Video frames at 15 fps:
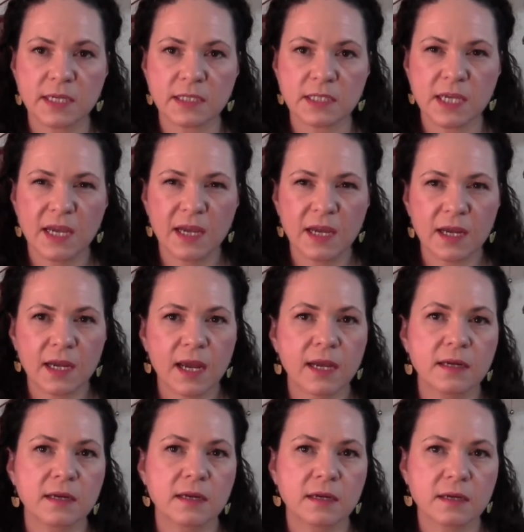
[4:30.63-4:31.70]
It's
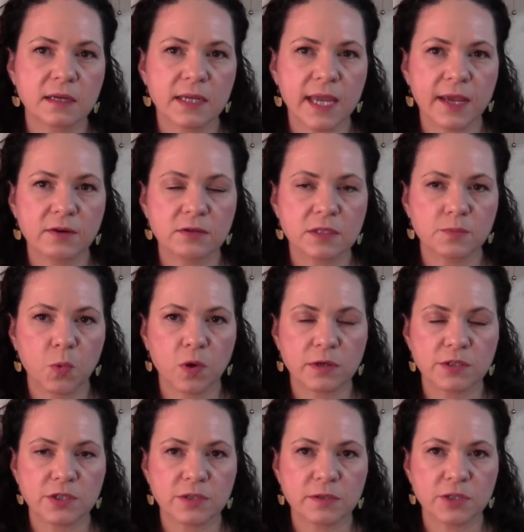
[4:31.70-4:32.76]
kind of caters
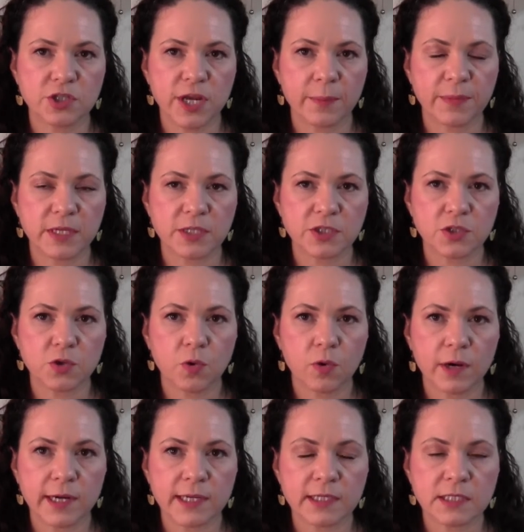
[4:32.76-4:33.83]
more to the Japanese
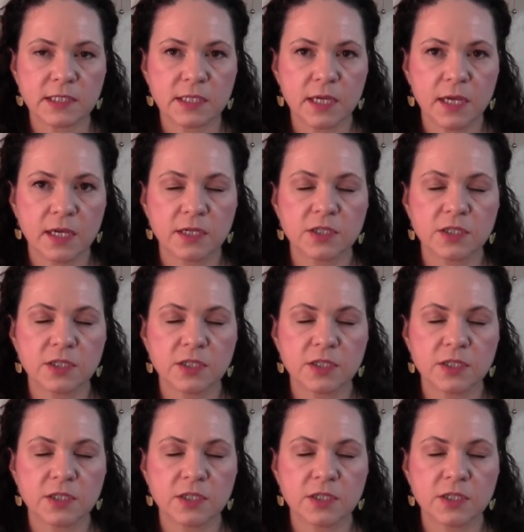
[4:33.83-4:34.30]
tourist.